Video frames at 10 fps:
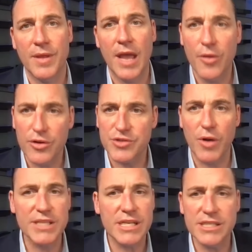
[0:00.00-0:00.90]
And those
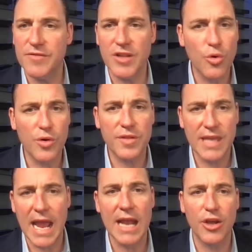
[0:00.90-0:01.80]
residents of the north
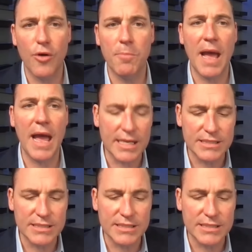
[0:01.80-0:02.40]
can't go back